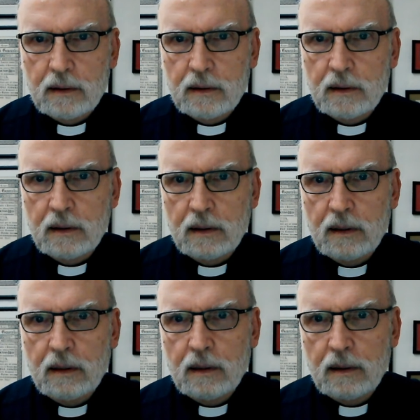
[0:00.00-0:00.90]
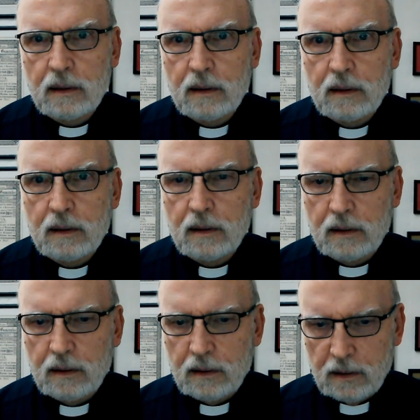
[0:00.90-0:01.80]

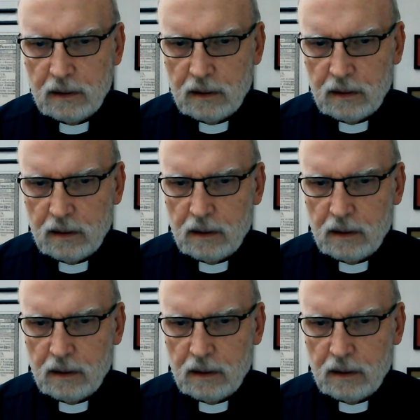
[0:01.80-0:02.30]
Nothing is said.